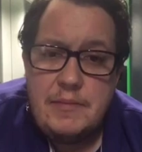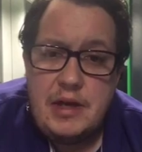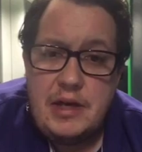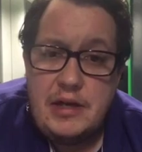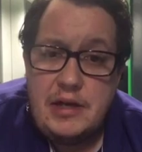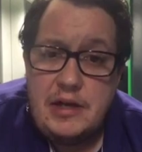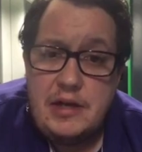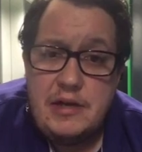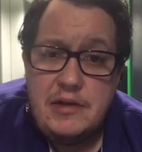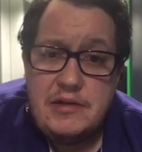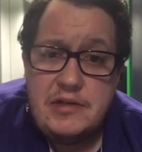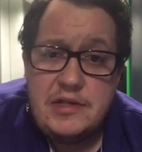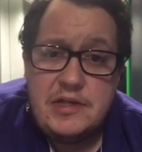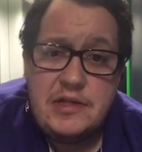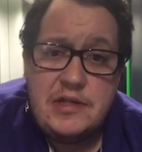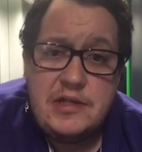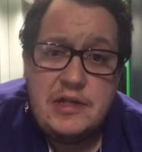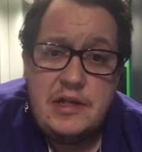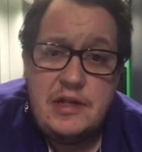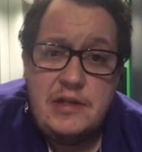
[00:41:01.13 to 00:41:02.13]
and I know this is
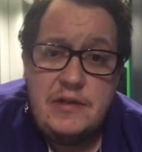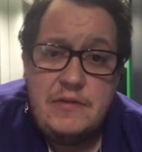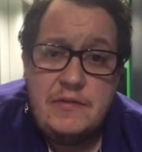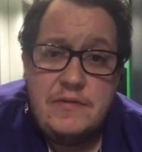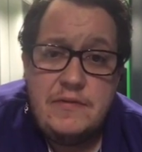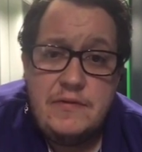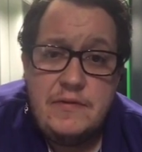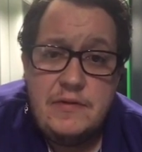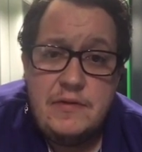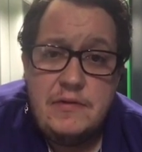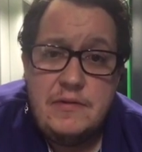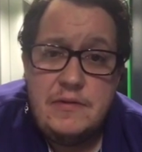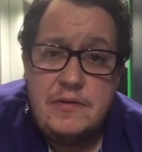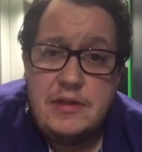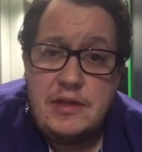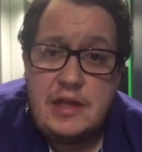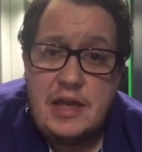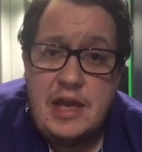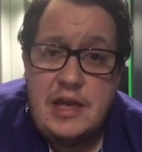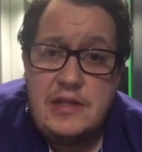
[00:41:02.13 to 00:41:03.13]
certainly
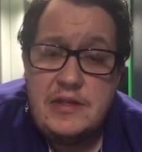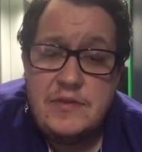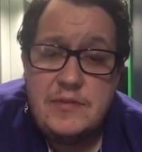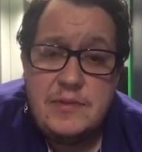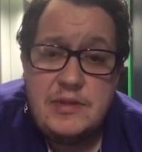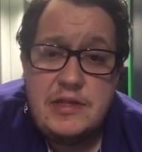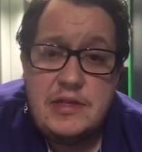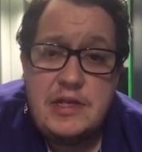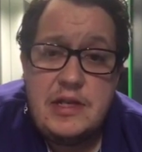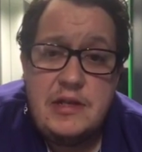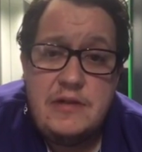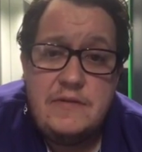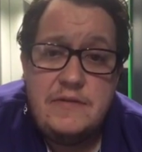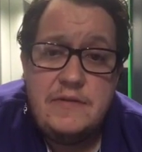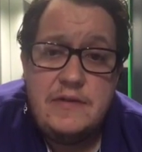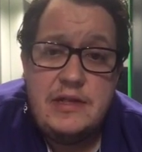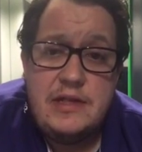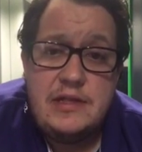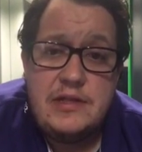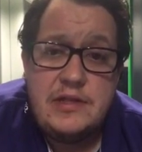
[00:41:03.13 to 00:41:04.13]
the case for myself,
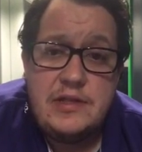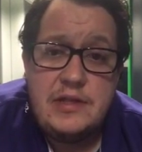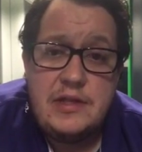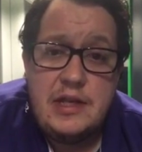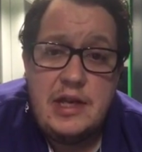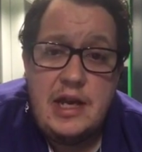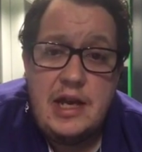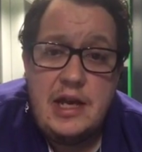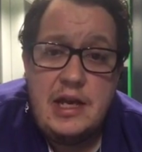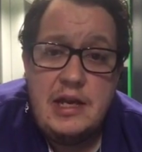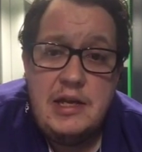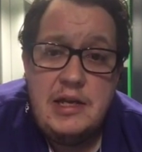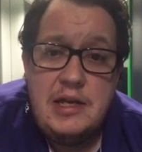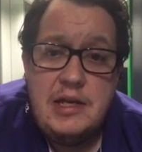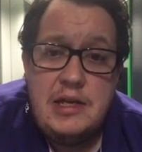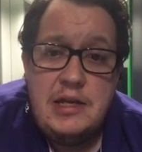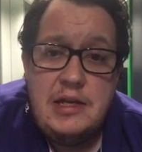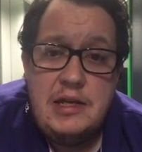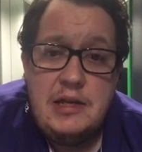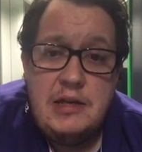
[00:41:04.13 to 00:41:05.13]
is that
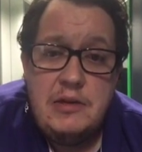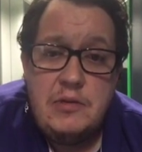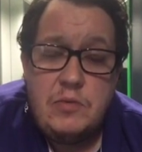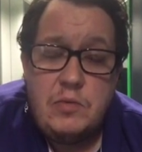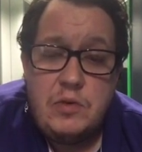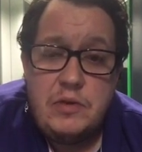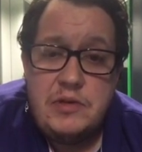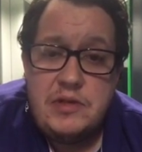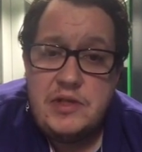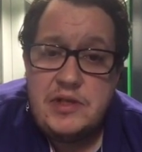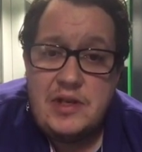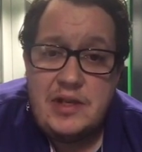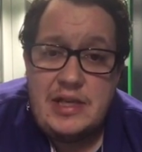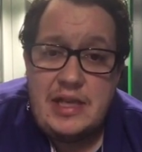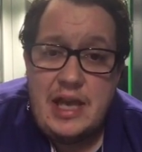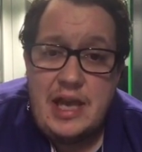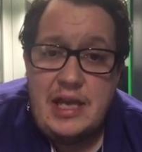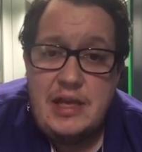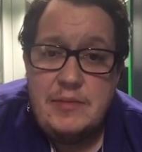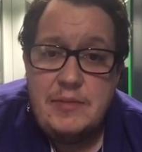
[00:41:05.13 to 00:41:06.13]
once I
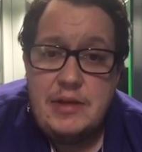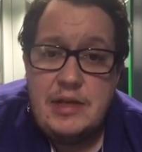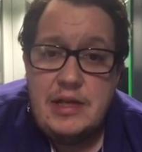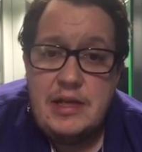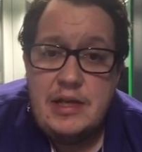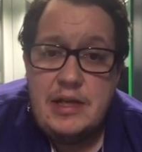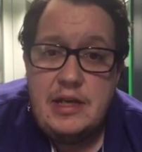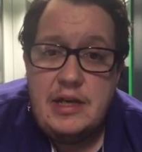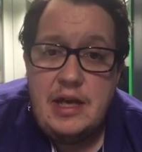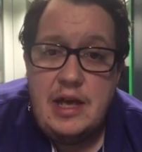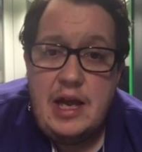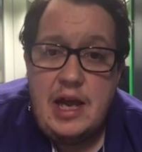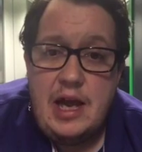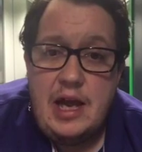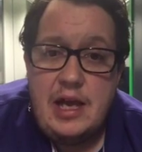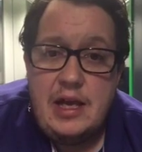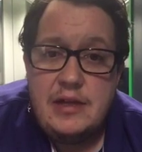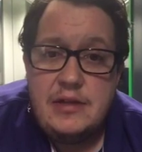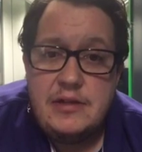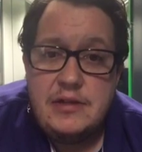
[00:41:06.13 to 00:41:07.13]
came here
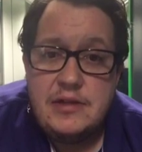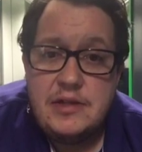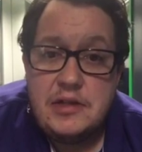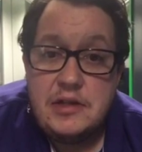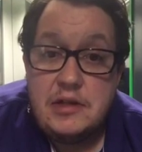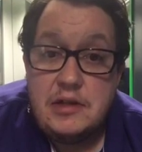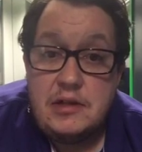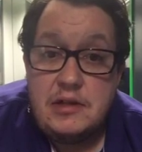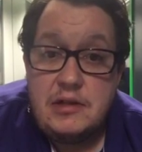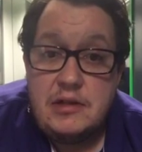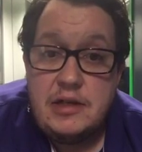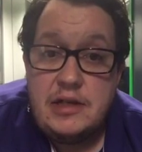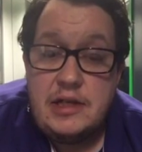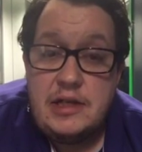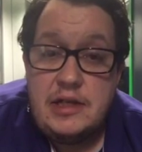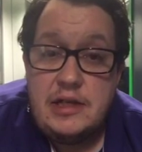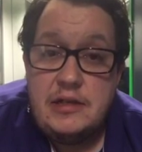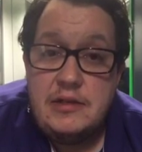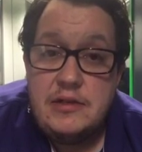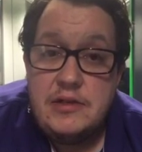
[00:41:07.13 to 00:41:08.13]
and
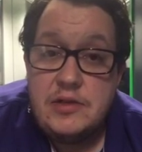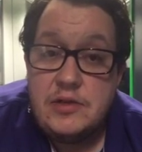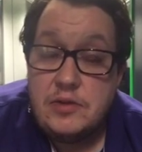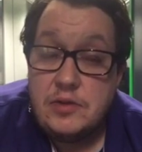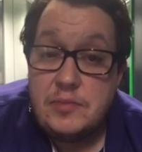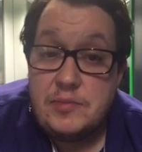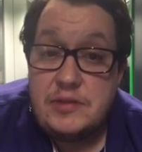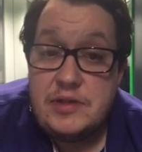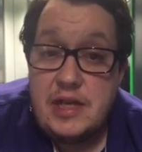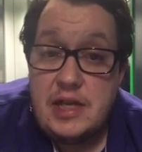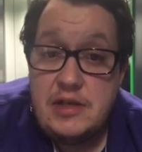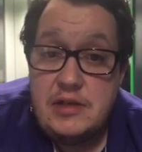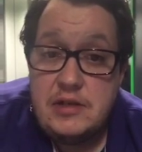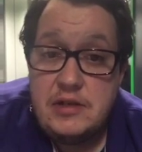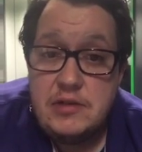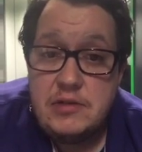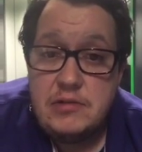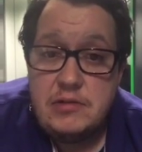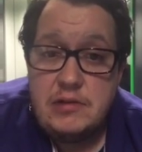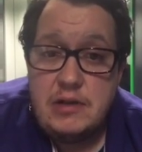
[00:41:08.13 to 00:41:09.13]
I saw the
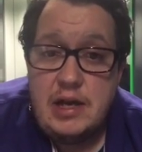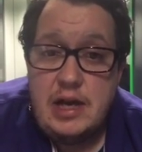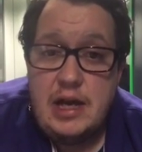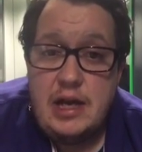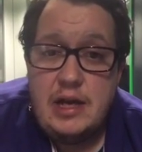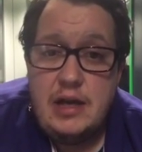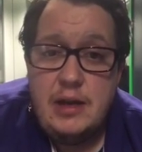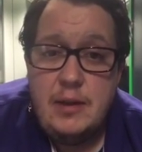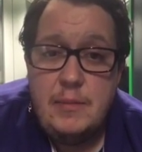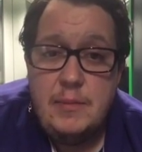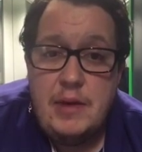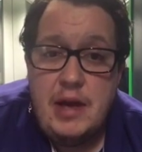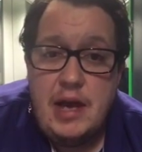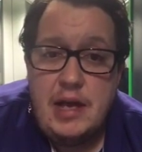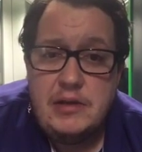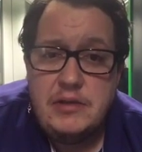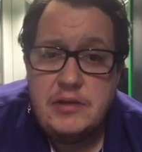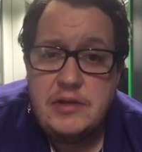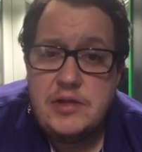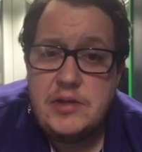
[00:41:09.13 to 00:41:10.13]
potential and
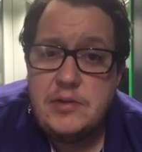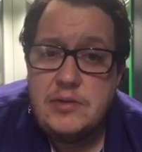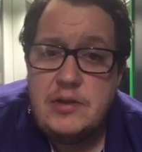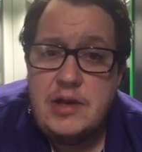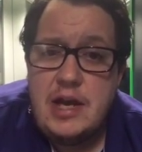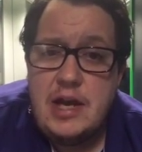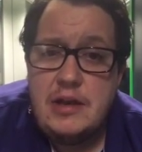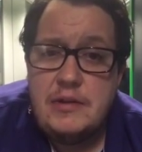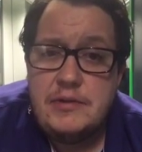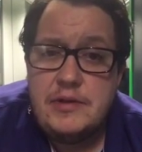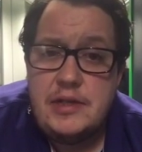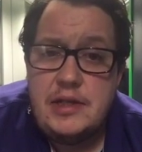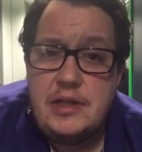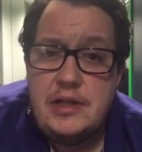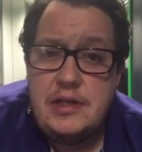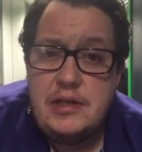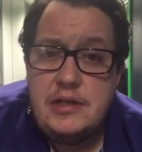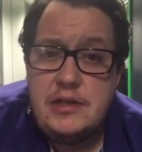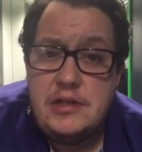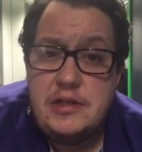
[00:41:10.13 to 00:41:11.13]
saw how
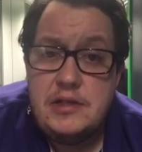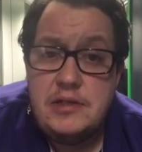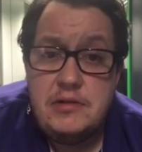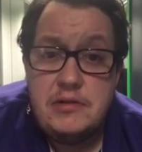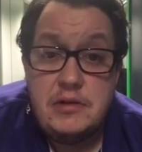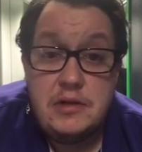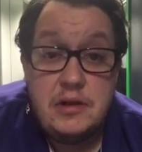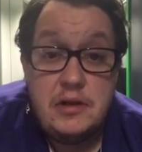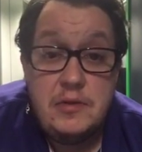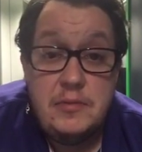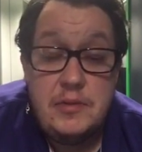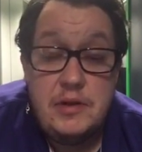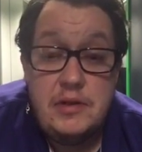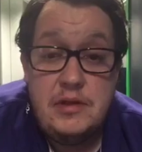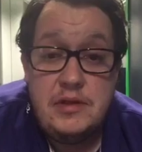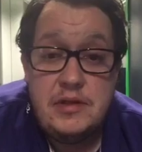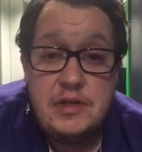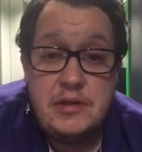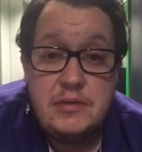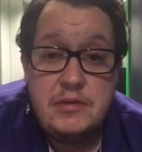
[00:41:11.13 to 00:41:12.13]
the student
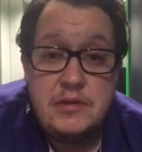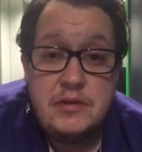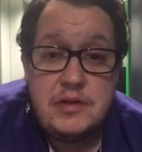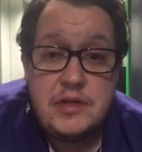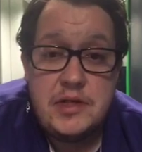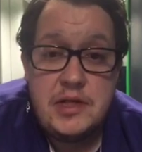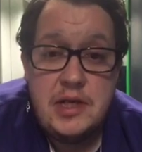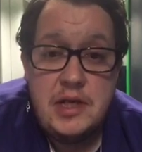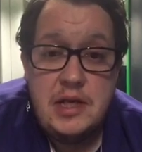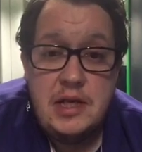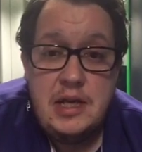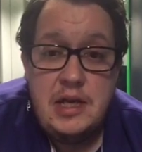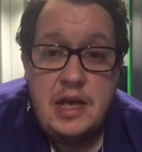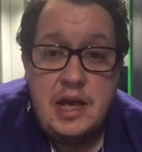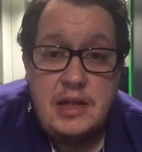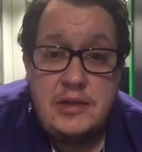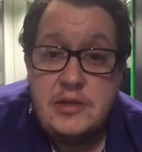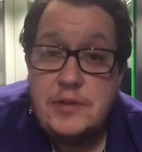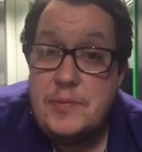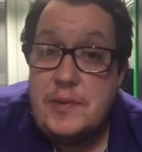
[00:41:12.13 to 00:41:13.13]
community was,
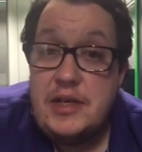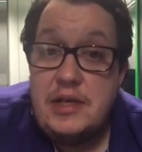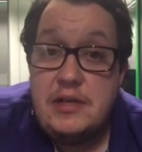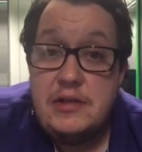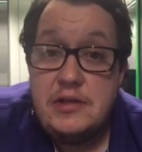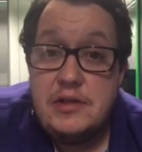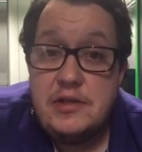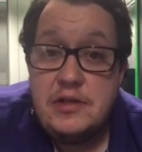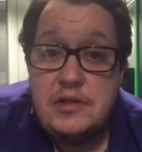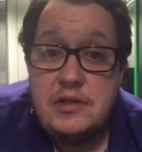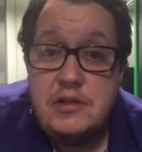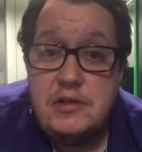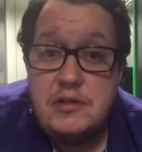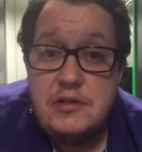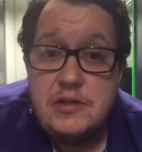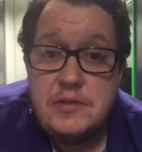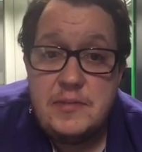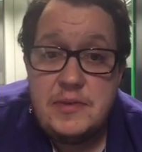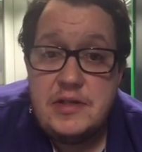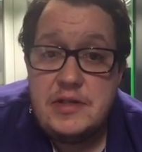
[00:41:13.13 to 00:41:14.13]
and speaking to the
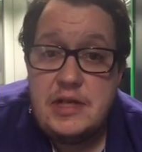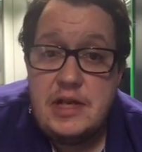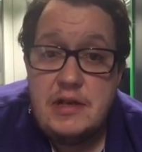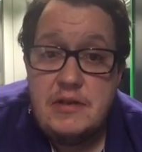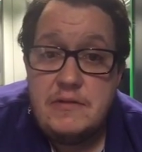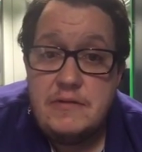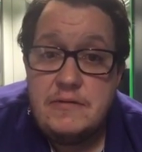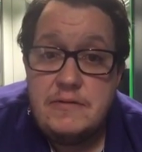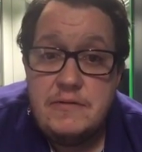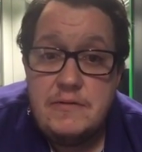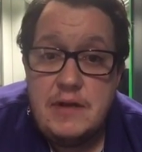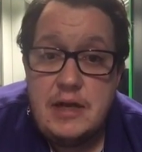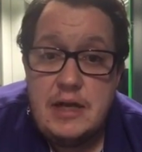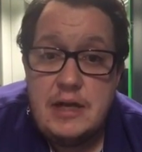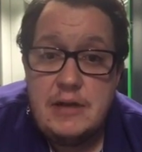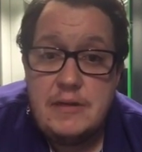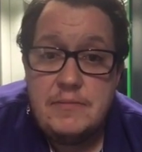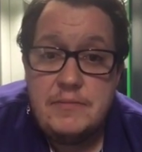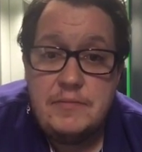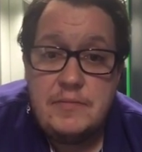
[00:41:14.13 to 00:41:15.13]
students myself,
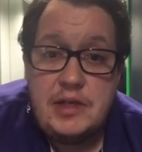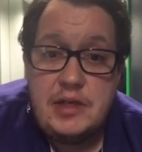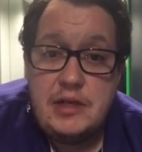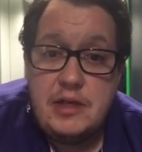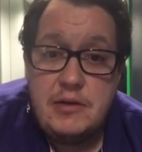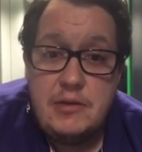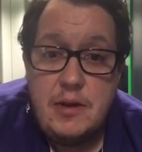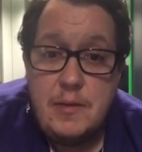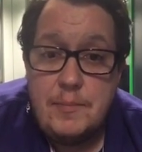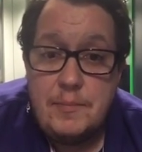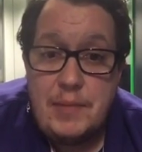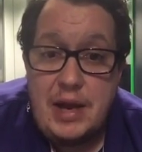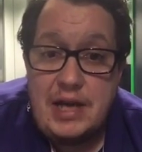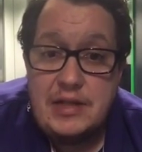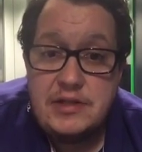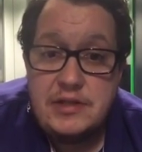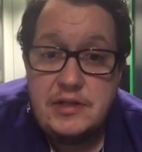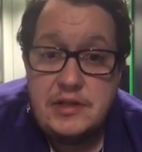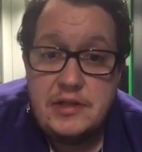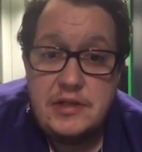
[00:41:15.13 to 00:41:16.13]
you know,
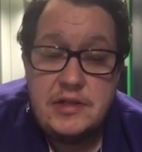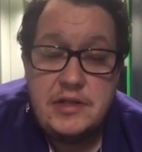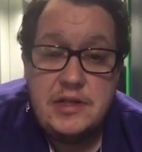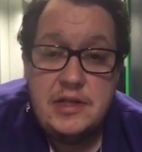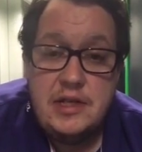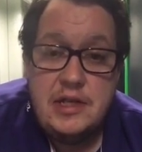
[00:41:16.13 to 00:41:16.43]
ambassadors,